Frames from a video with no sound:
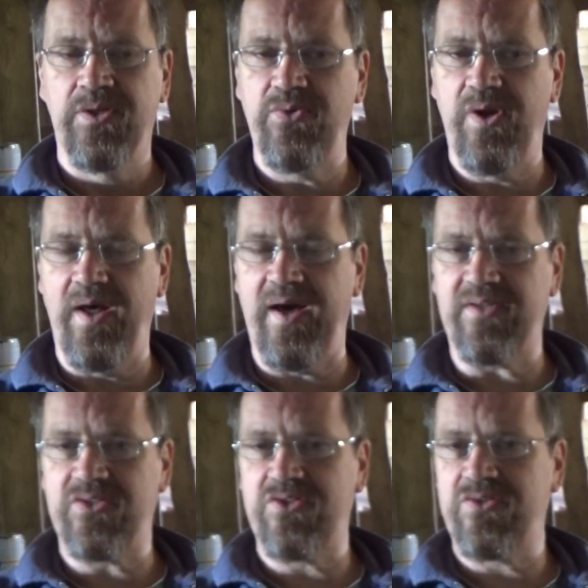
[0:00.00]

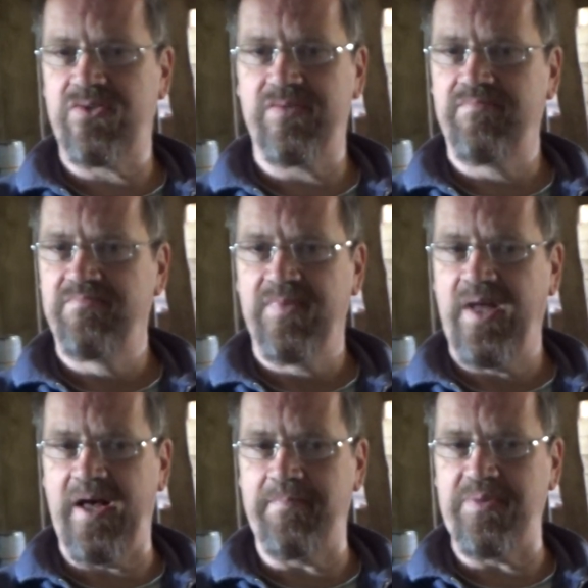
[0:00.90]
Relaxed,
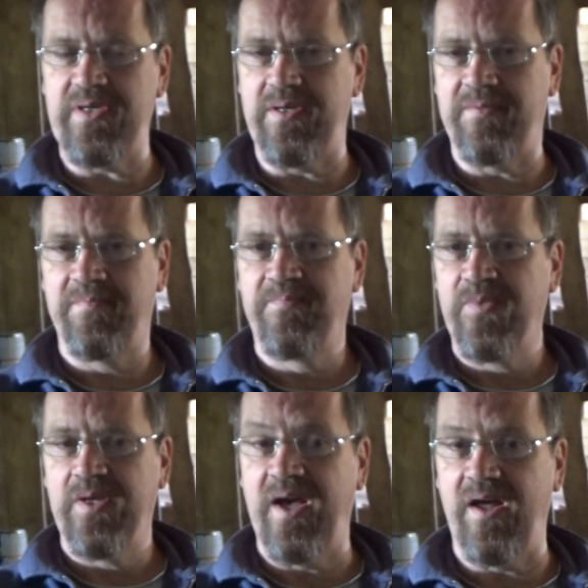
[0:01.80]
happy,
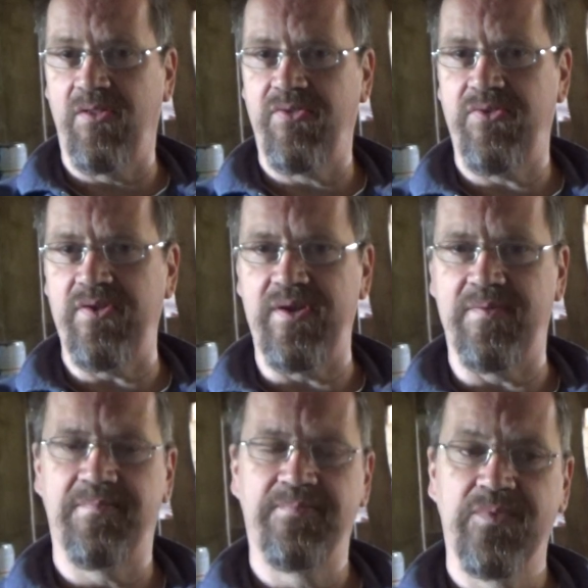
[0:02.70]
healthy.
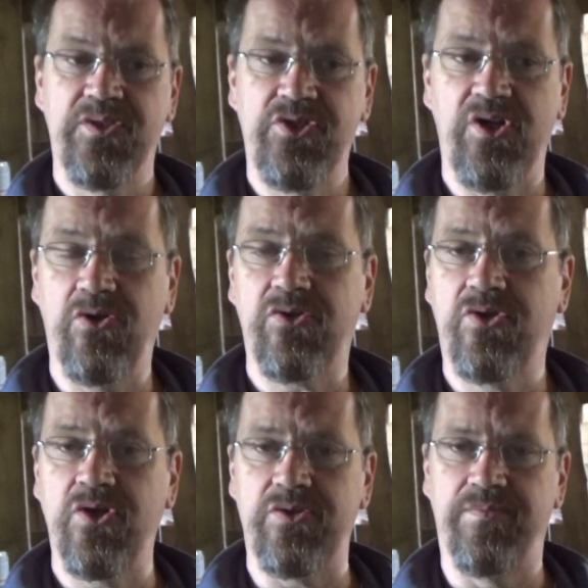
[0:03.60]
She looked
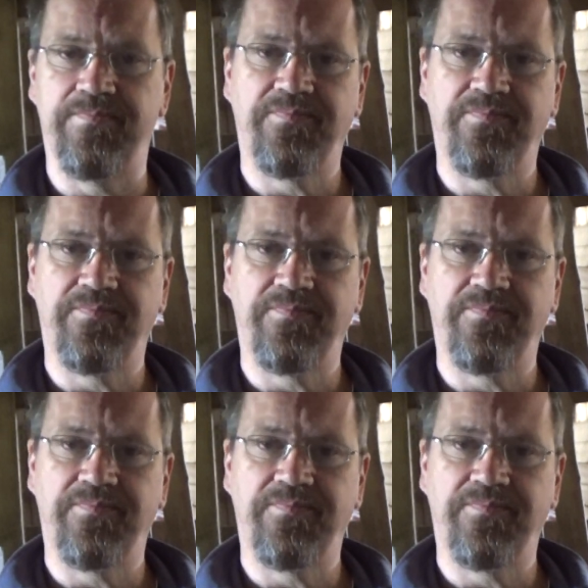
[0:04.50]
good.